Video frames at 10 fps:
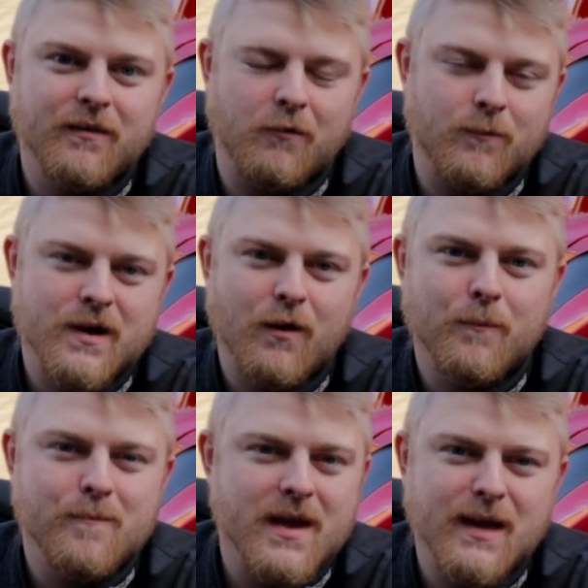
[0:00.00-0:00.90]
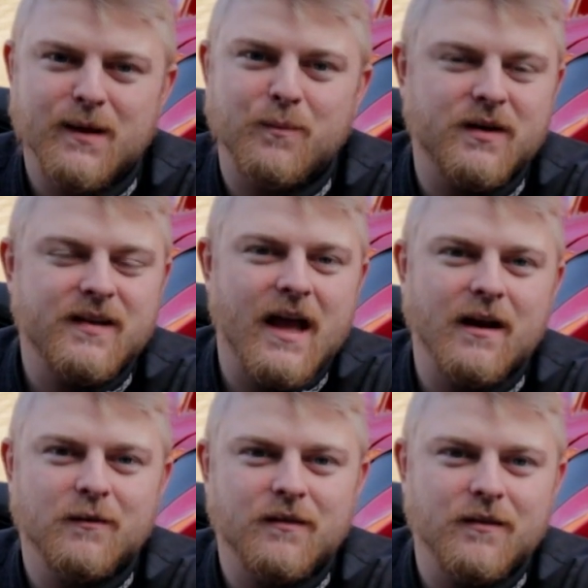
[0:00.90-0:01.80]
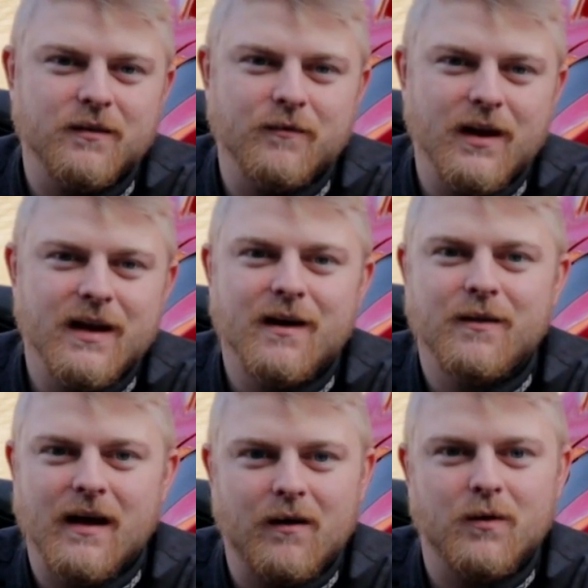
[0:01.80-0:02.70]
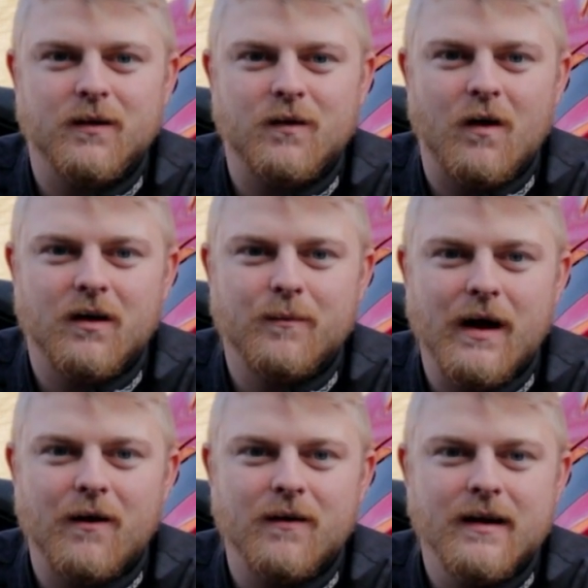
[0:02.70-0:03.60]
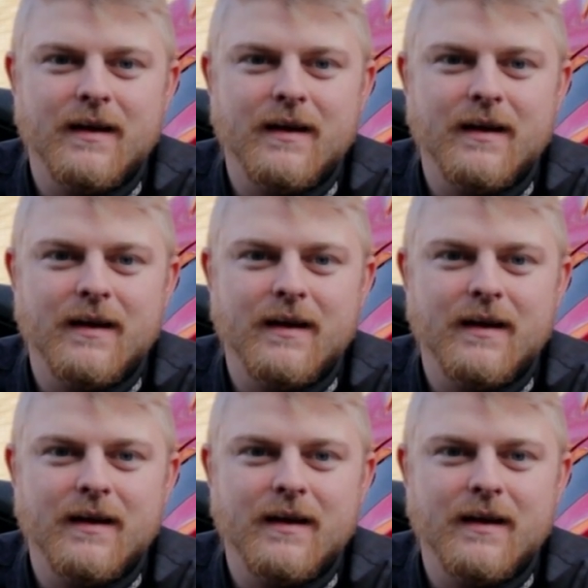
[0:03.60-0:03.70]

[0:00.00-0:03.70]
the real meat and potatoes of this video that I want to talk about